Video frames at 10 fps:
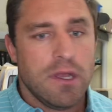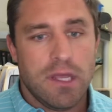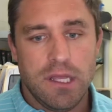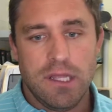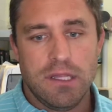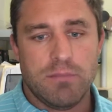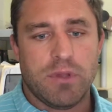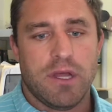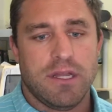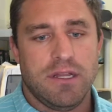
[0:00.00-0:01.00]
in the
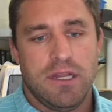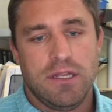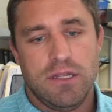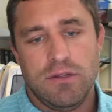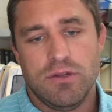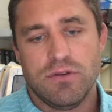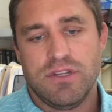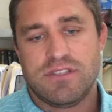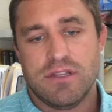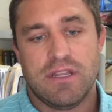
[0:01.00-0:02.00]
blog, you
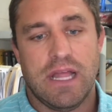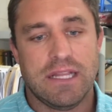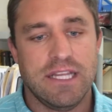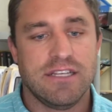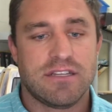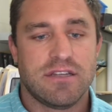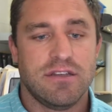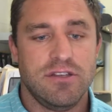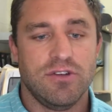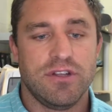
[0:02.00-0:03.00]
said that at least,
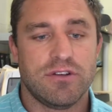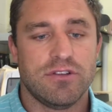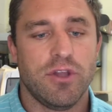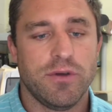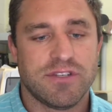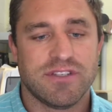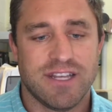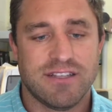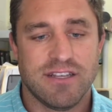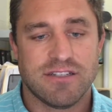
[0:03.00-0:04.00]
your lowest is
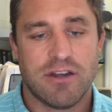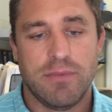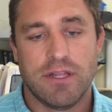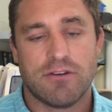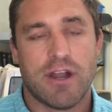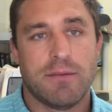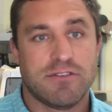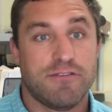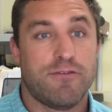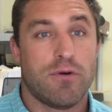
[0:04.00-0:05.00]
like 600 milligrams
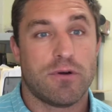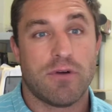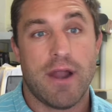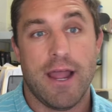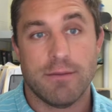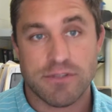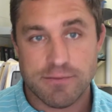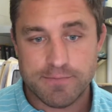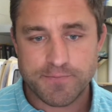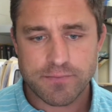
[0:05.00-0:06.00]
to 4 grams.
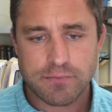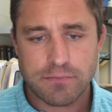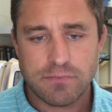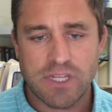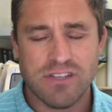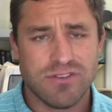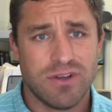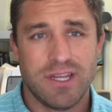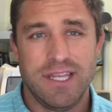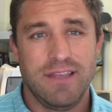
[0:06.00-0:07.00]

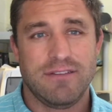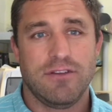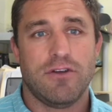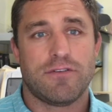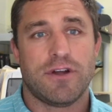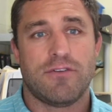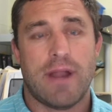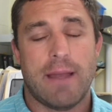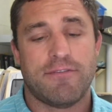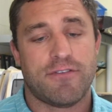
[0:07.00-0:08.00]
So easily over a
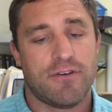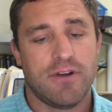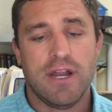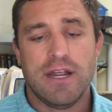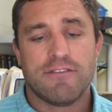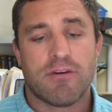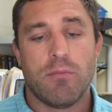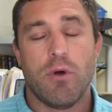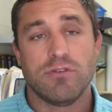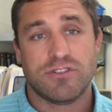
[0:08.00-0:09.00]
gram for
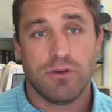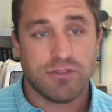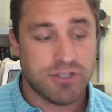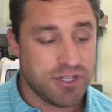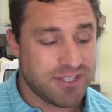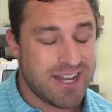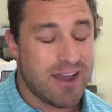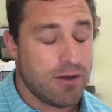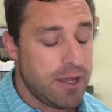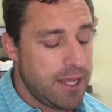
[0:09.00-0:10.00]
most dosages.
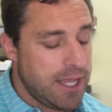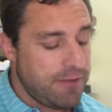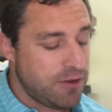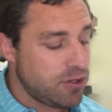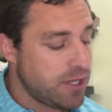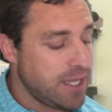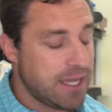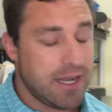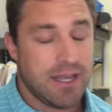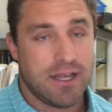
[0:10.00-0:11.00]
Now, if you're looking
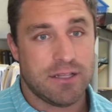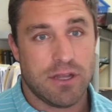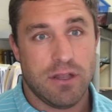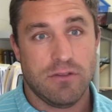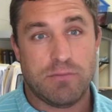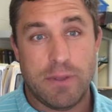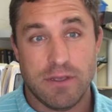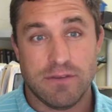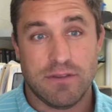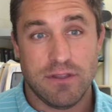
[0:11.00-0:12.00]
at a lot of those
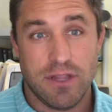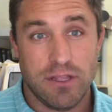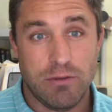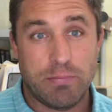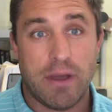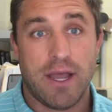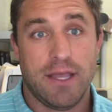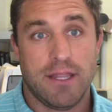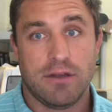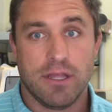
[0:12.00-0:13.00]
pills that you buy
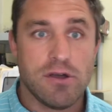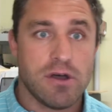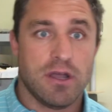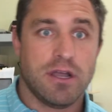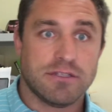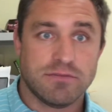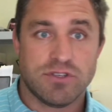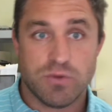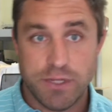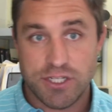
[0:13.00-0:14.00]
that are like, oh, I got some
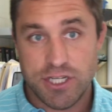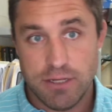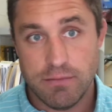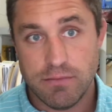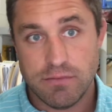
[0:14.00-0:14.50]
sweet, cheap